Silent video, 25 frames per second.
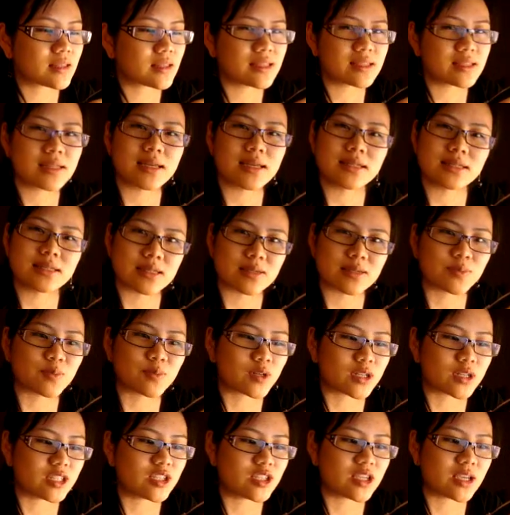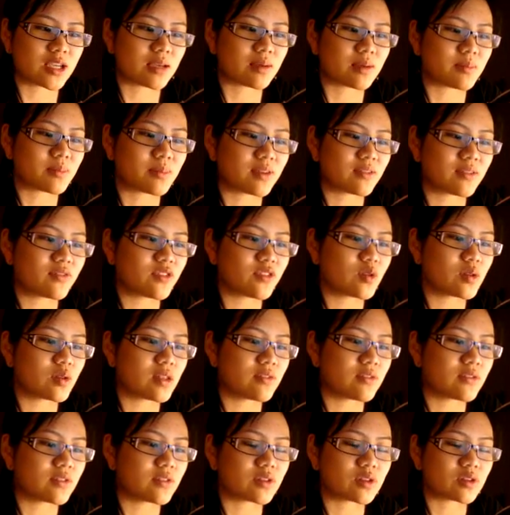This lens is pretty cheap. If
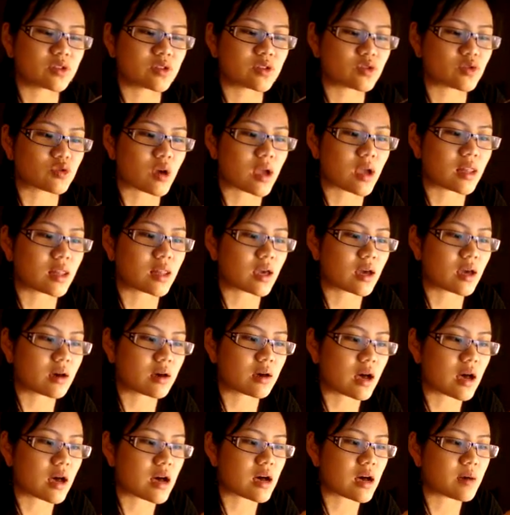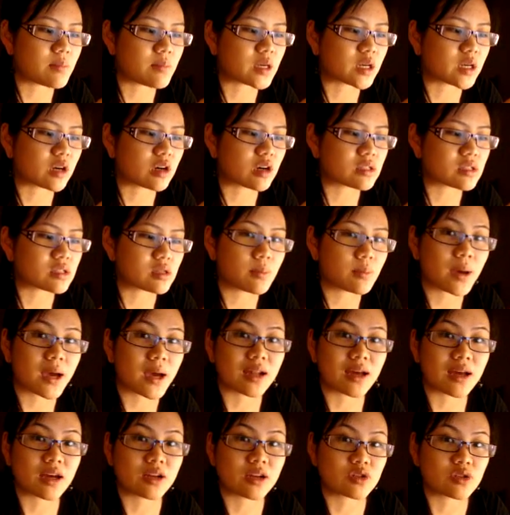you live in Australia, it cost
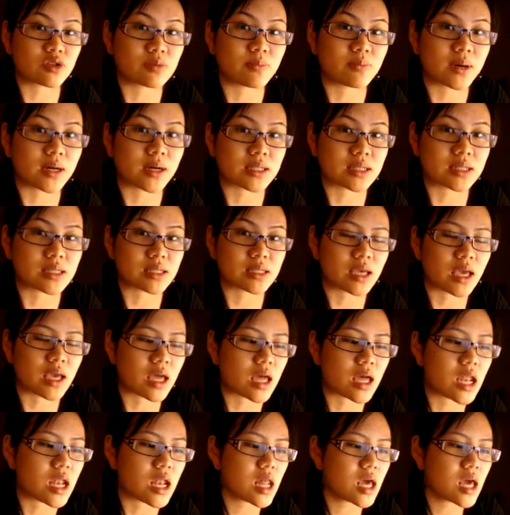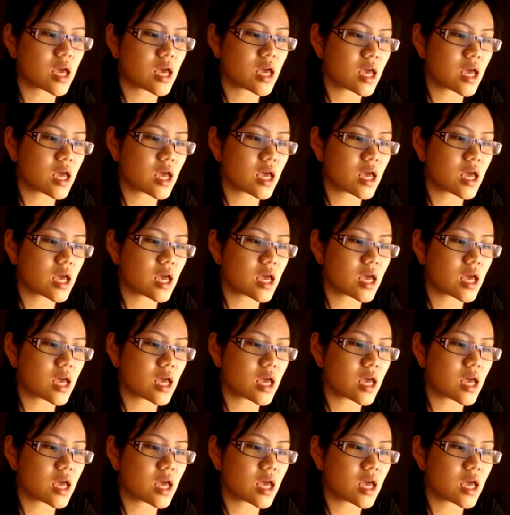about $100 to get.